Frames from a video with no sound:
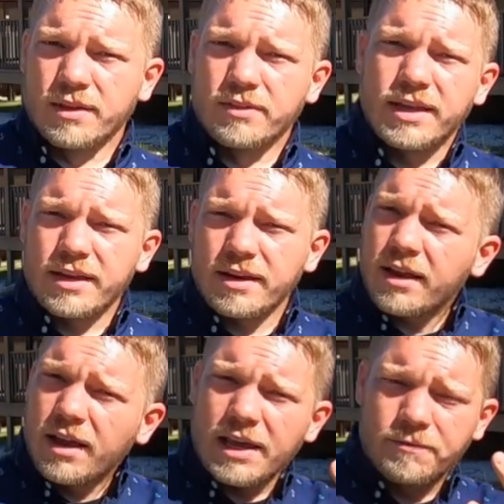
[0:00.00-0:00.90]
Then
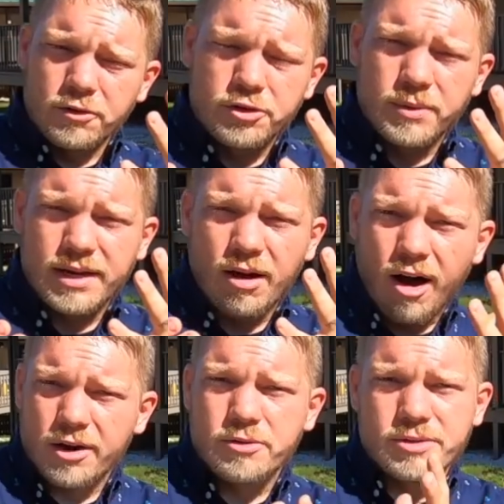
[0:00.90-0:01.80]
if you're doing
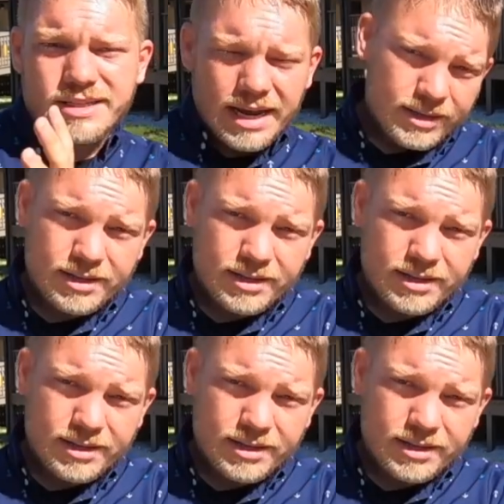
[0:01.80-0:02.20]
auto daily